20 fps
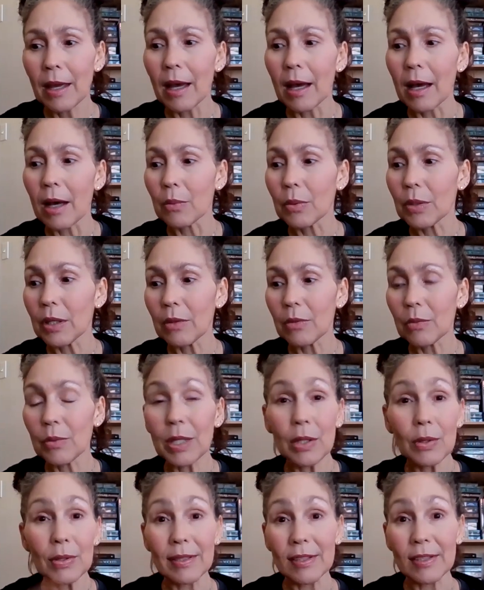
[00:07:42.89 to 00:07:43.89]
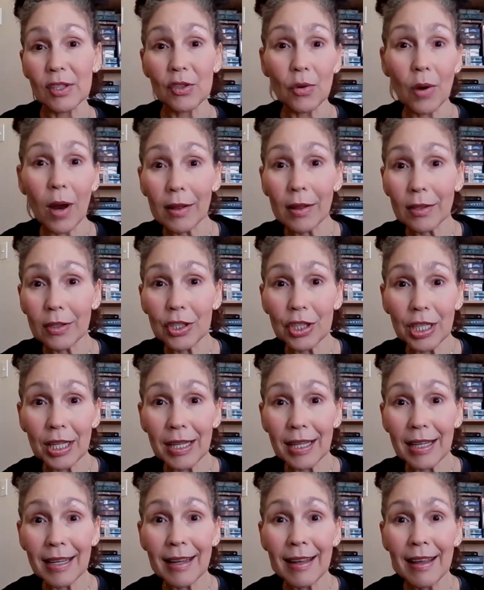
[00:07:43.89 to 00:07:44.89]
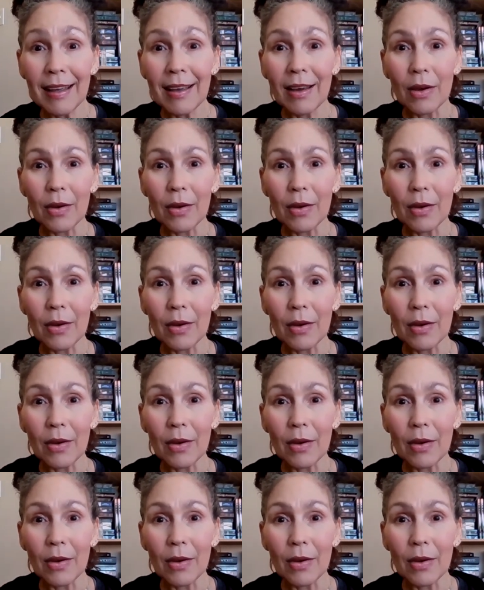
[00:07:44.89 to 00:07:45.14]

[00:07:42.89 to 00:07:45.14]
Uh, we we use astrology.